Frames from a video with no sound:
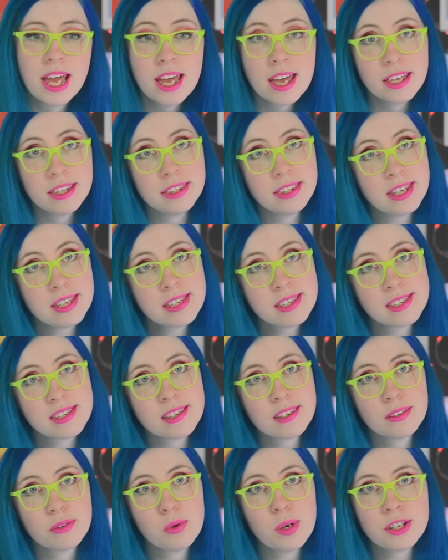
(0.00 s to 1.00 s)

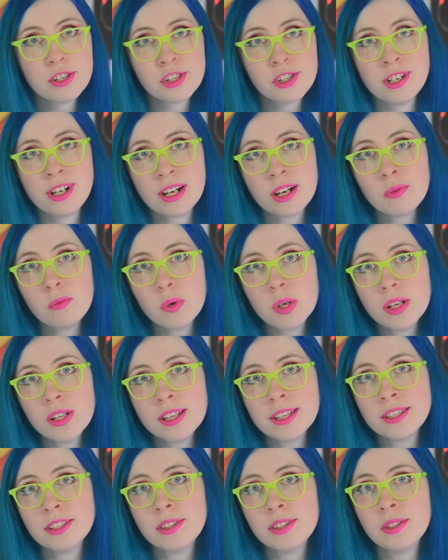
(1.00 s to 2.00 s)
This questionnaire will
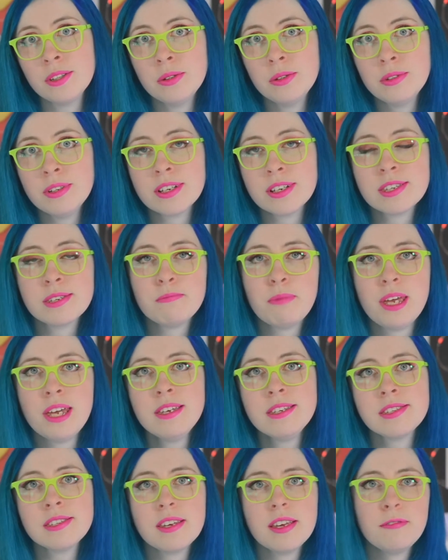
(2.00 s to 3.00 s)
include a
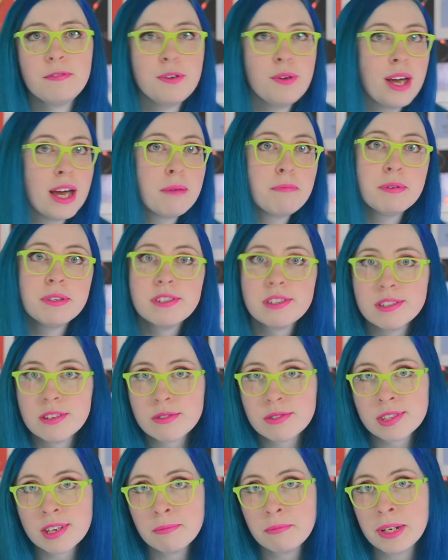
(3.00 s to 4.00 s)
space. If you happen to know
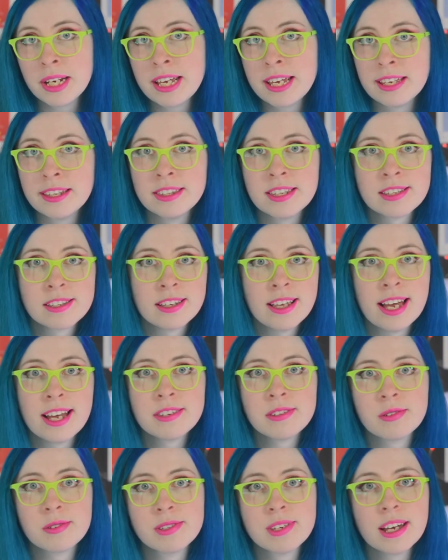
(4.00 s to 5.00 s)
somebody in this
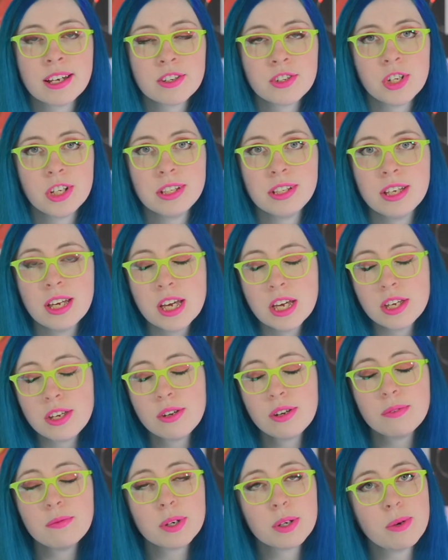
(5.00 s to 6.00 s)
class or section, you
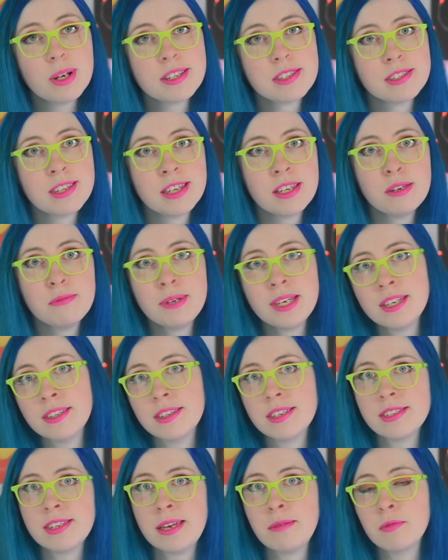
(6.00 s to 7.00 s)
can request that you be in the
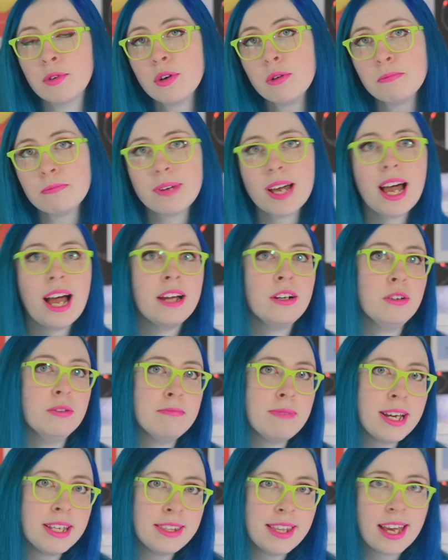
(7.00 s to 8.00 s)
same group. I don't
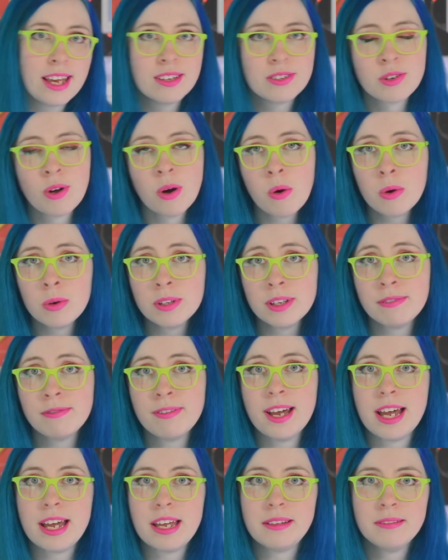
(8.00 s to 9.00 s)
mind that, totally
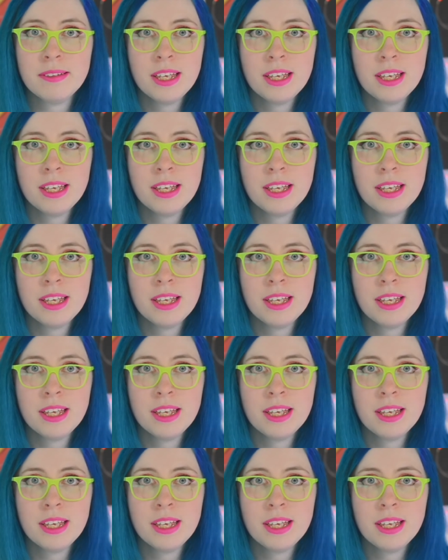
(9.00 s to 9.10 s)
fine.